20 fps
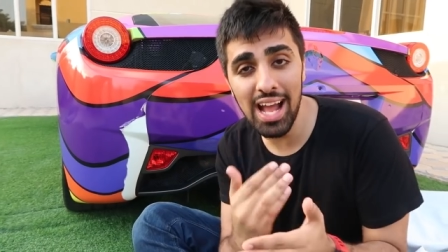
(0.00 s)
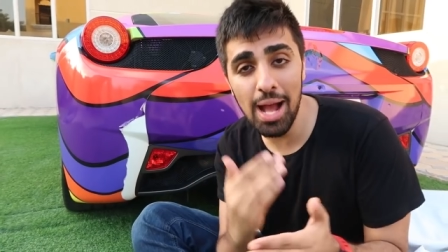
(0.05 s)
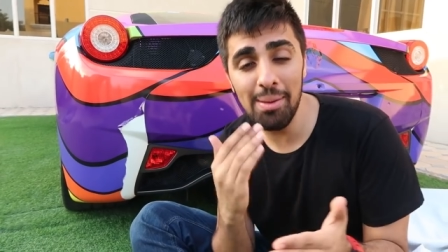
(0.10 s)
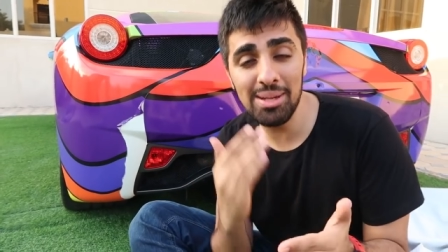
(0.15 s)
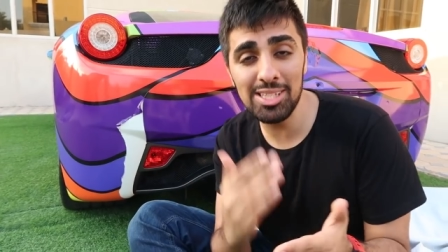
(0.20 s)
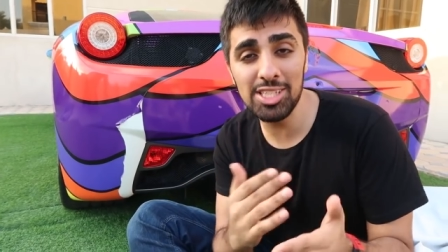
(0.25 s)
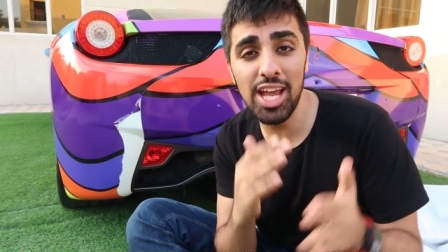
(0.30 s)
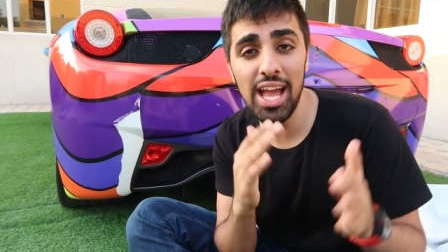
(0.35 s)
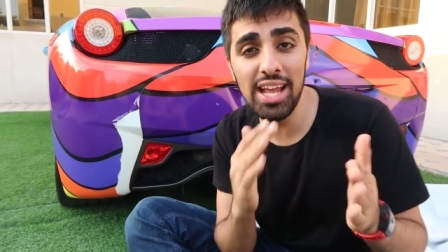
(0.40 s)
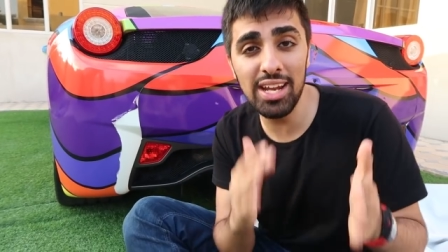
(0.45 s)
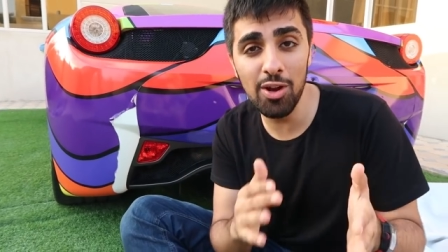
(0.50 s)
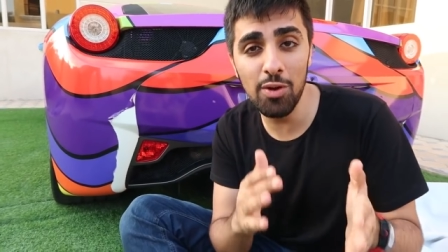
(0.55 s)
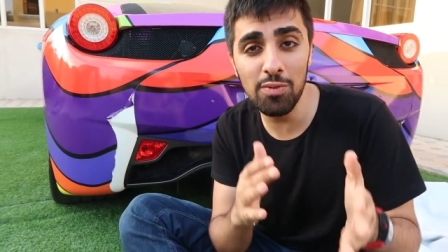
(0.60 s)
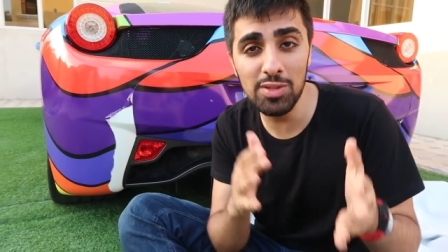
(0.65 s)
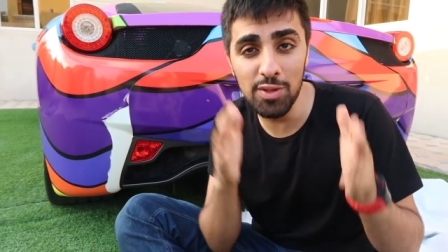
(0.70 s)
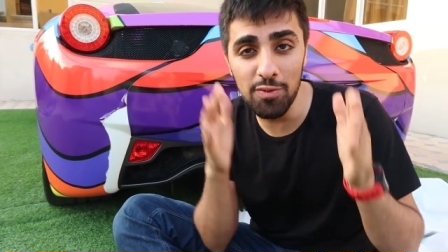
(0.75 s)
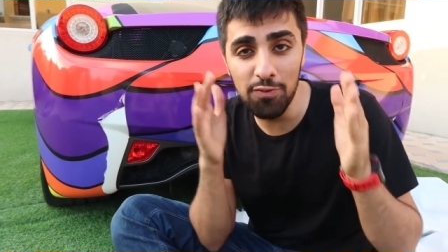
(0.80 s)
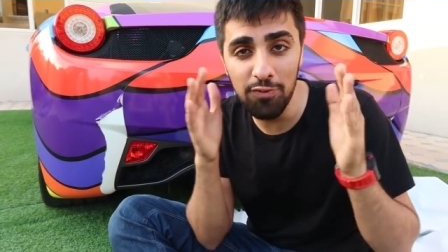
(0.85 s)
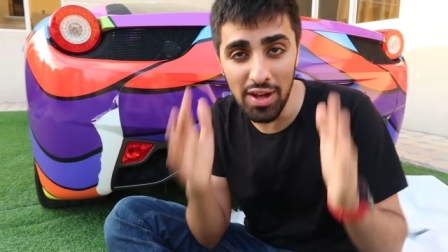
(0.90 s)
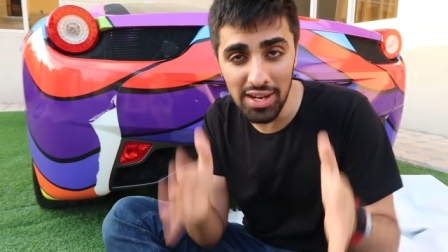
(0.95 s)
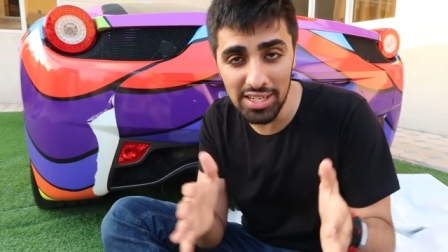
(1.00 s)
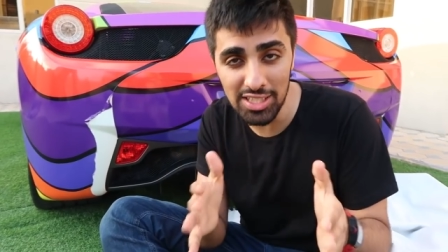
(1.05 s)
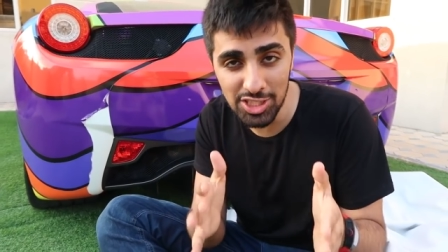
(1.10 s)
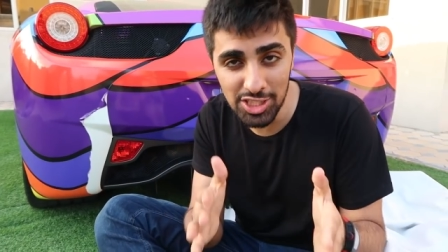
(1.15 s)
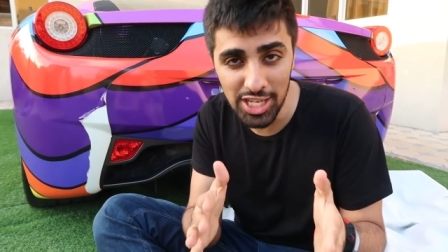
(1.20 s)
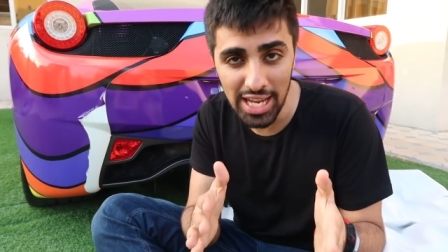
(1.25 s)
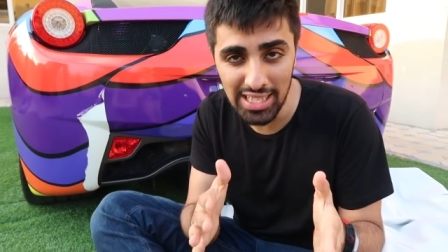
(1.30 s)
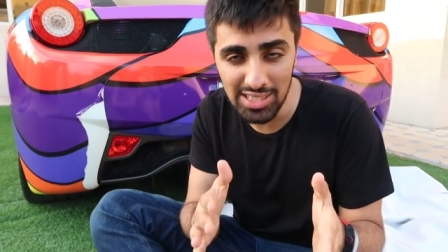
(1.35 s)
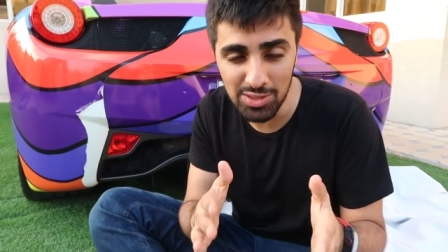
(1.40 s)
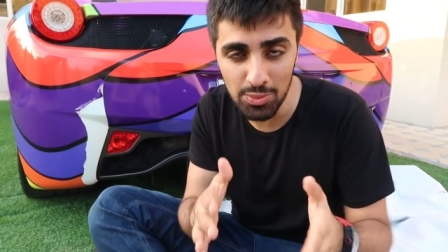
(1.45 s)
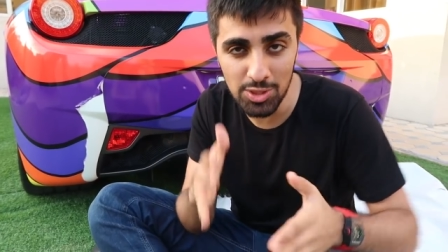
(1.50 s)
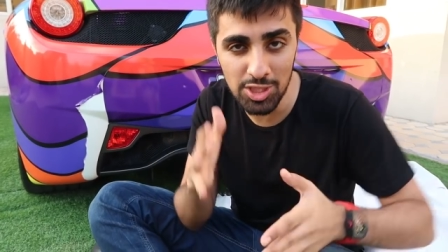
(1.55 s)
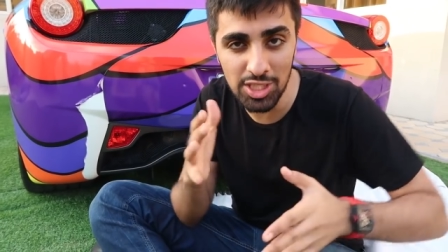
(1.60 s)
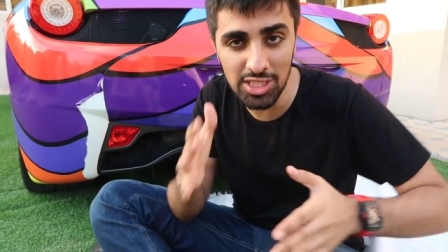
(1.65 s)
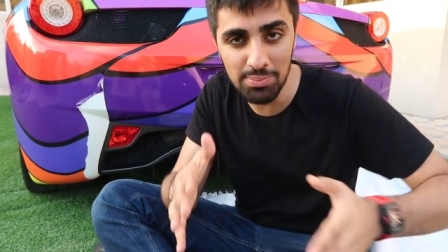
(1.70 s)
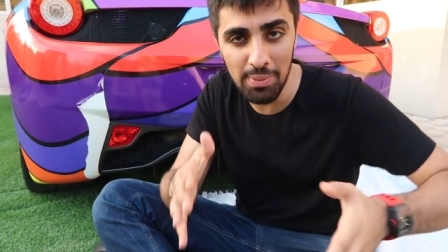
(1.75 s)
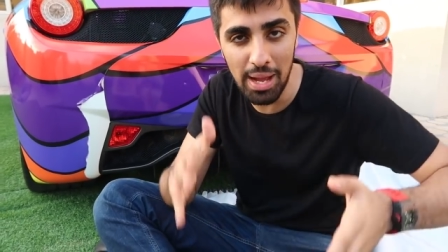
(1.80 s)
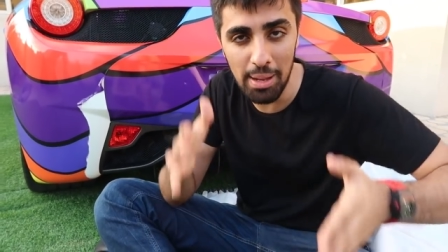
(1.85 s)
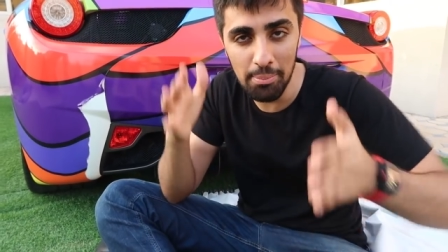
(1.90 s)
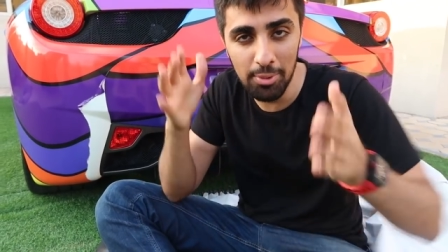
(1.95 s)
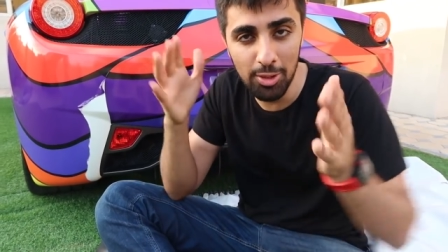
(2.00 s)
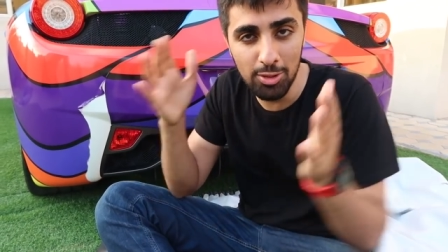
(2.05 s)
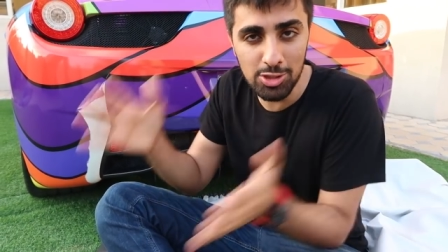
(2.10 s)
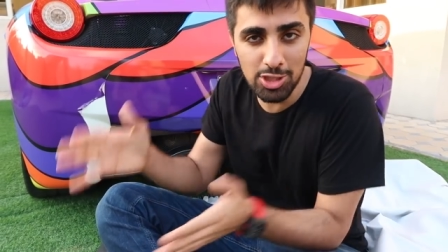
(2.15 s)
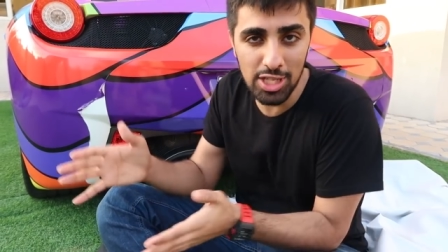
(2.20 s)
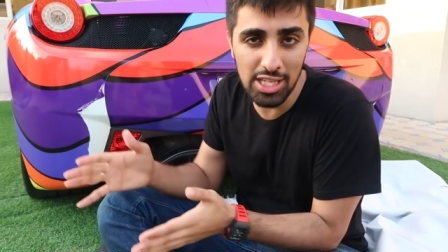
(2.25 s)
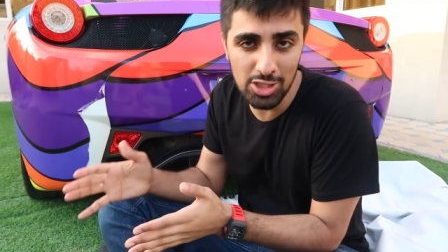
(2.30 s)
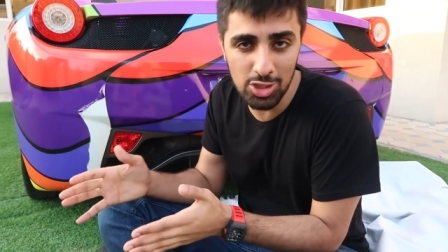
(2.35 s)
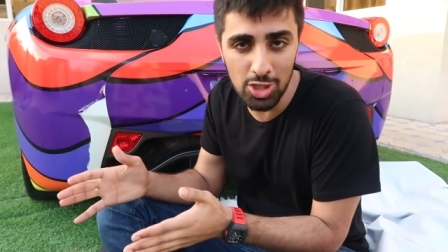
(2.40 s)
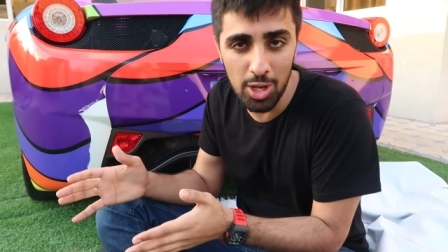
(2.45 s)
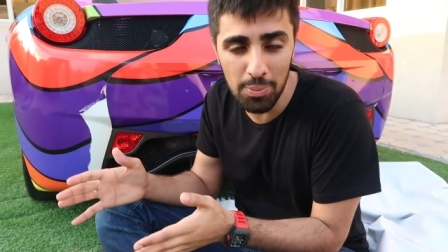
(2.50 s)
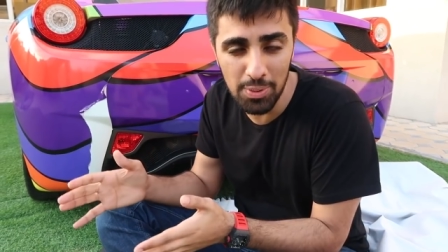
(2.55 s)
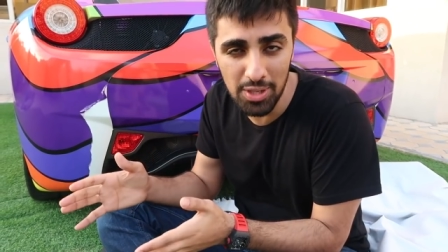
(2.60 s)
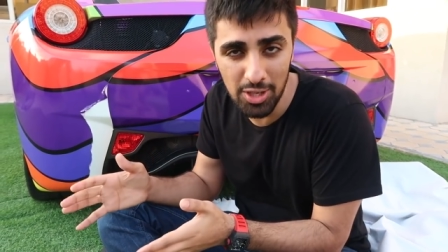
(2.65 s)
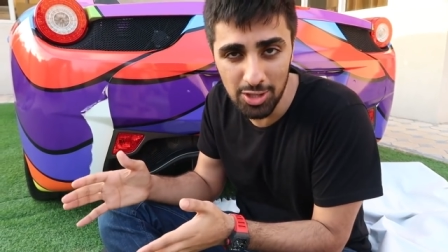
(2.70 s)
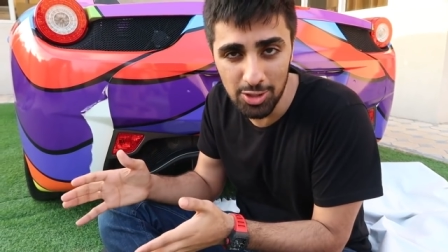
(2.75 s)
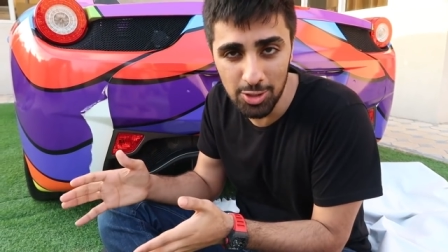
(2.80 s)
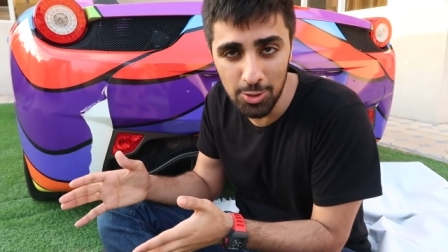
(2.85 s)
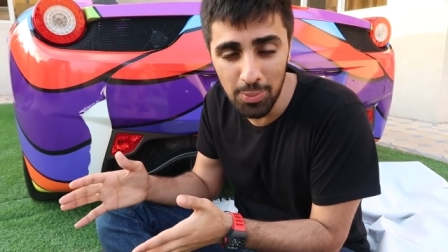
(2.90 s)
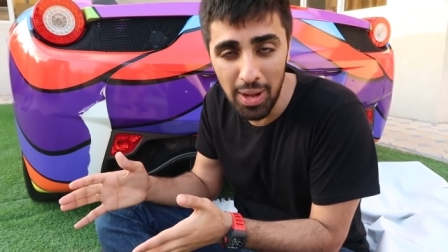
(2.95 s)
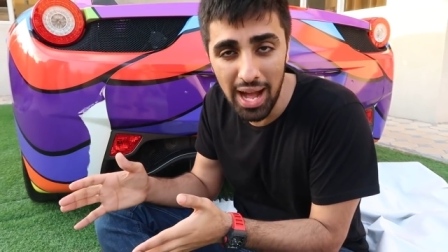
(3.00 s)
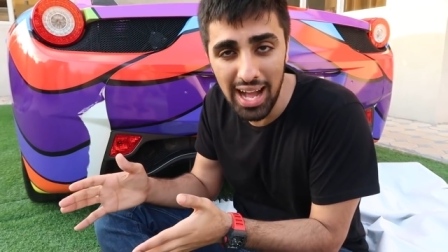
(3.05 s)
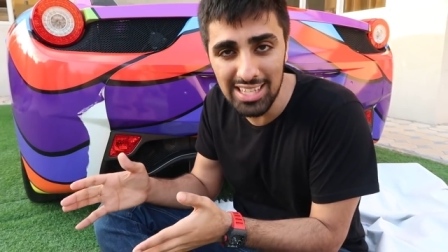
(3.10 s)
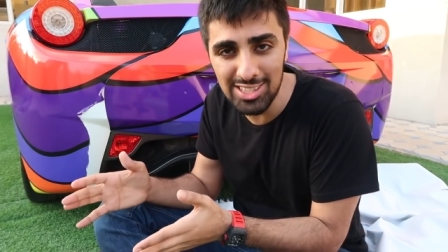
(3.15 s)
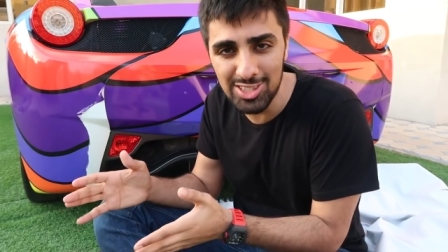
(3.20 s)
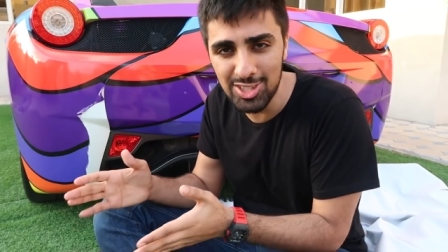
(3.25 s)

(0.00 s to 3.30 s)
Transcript: now, I'm actually heading over to Fun and Shakes, which is my milkshake shop here in Dubai.